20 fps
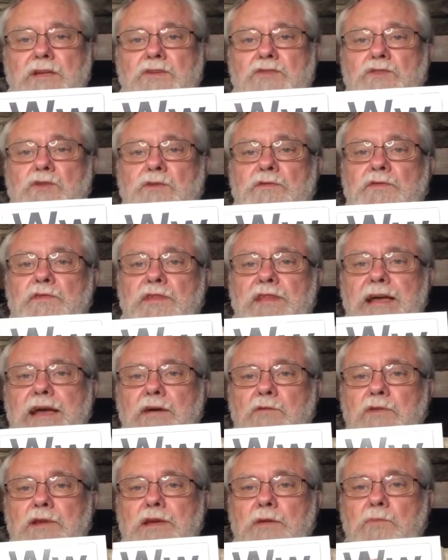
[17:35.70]
So for
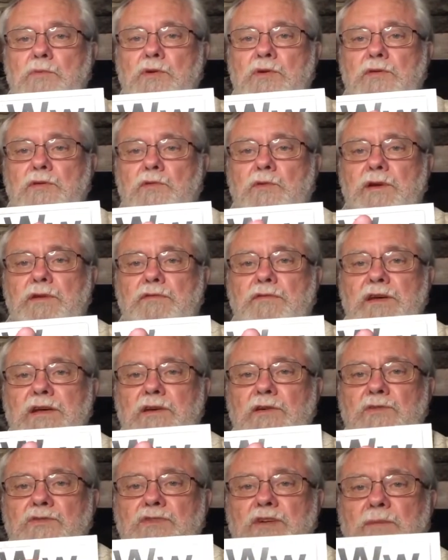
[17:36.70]
that, we can put three
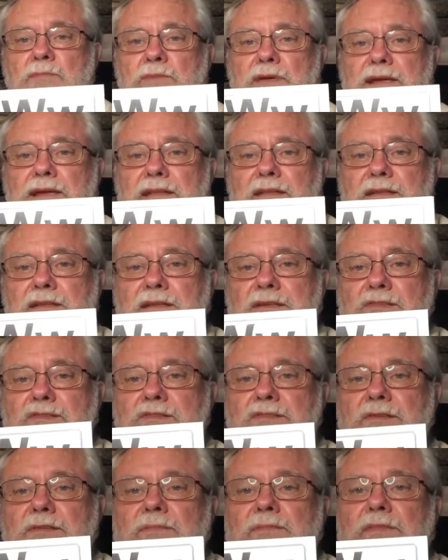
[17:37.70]
fingers up like
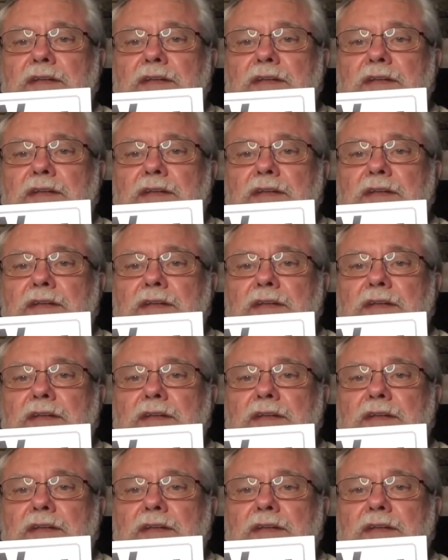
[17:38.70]
this,